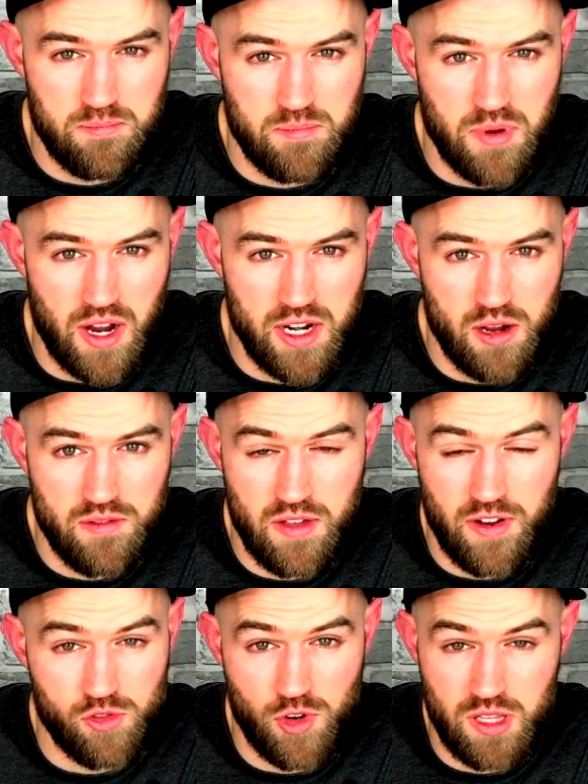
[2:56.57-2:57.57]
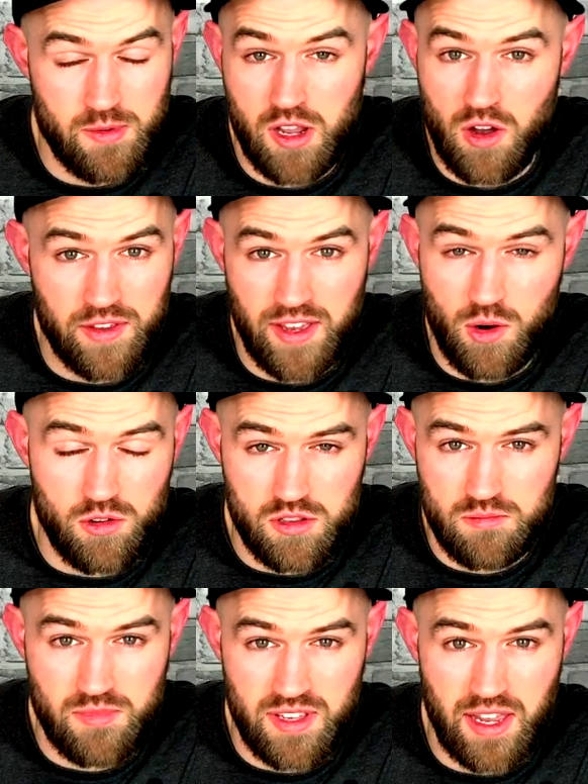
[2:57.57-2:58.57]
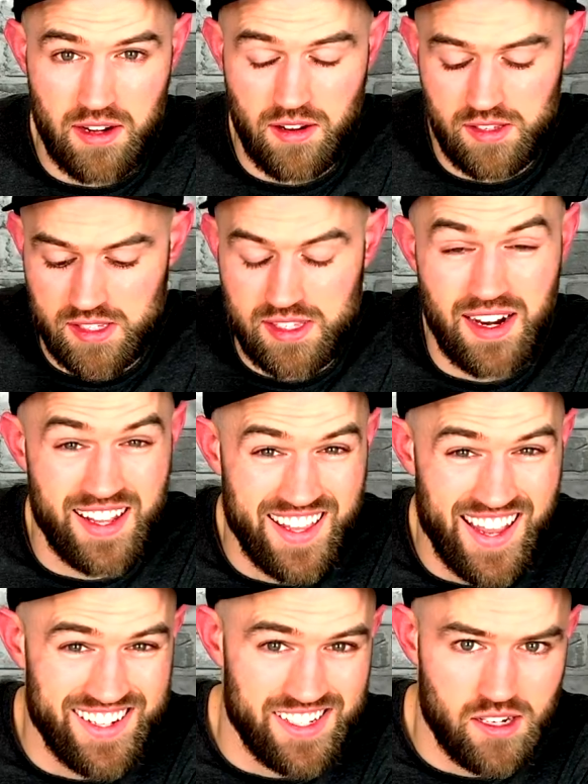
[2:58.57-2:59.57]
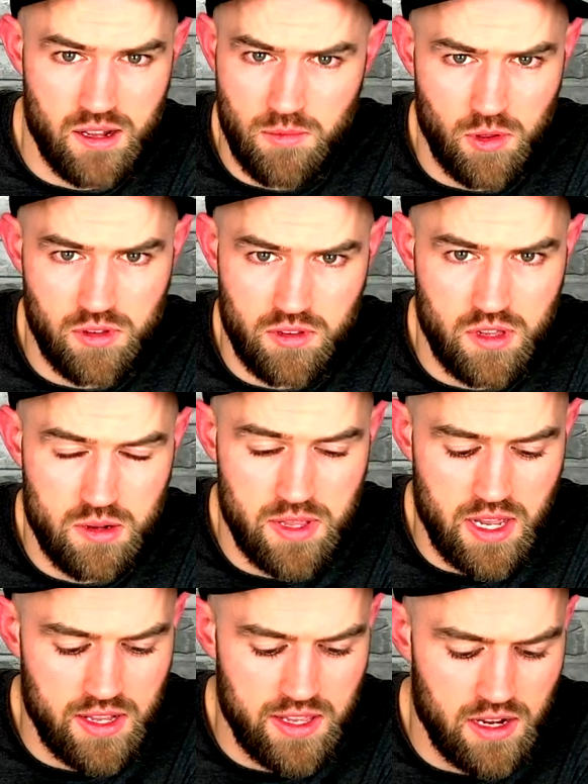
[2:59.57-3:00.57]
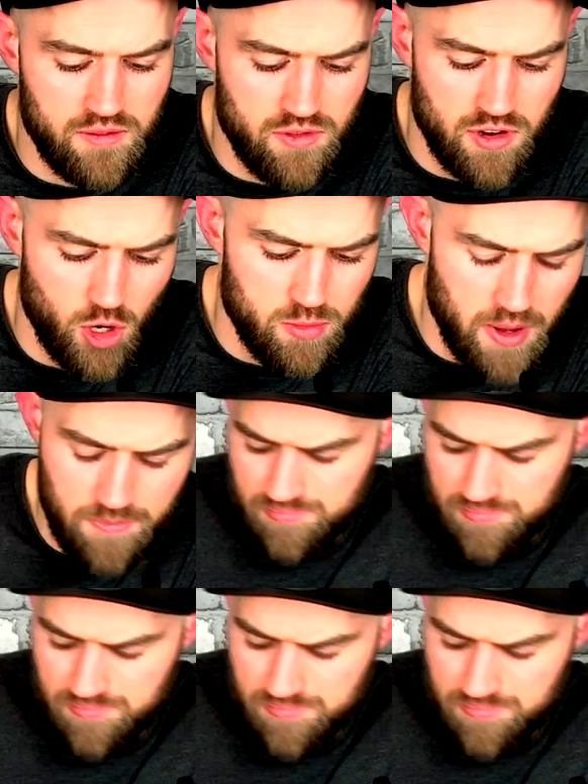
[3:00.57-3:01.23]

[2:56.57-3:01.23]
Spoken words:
But I know if I drink them, I can't get hold of them again because it's down in Kent, and I'm not going to be down in Kent for a little bit.